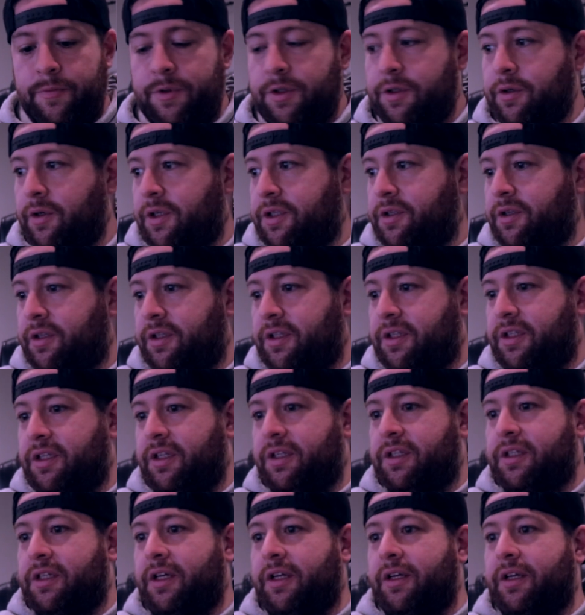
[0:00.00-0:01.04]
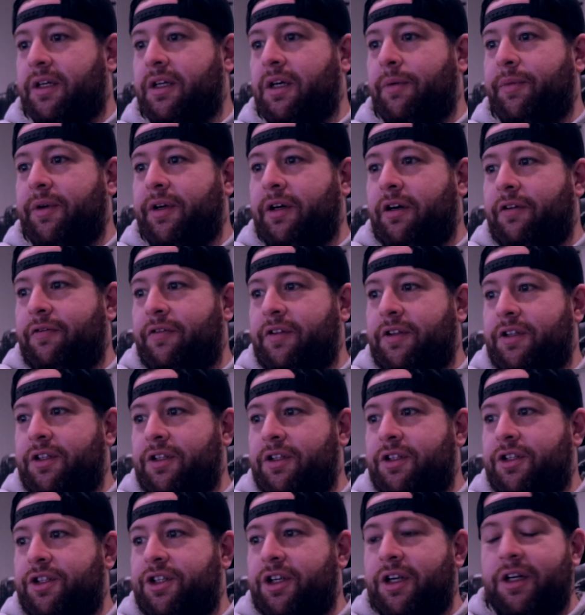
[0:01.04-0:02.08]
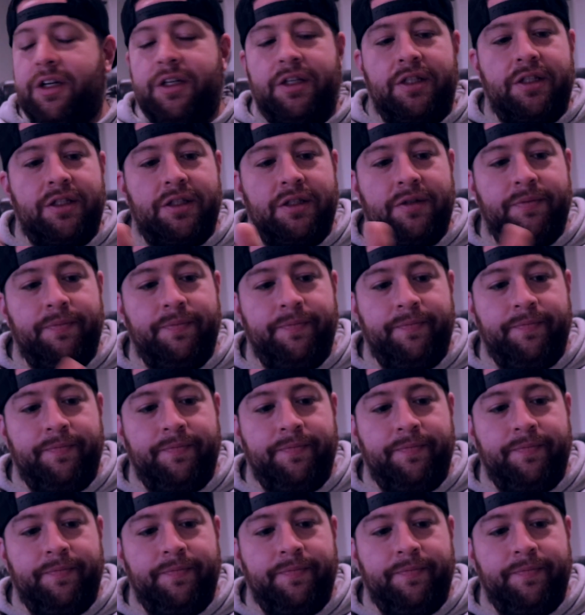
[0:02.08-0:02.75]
So as you can see, it's kind of coming off in chunks.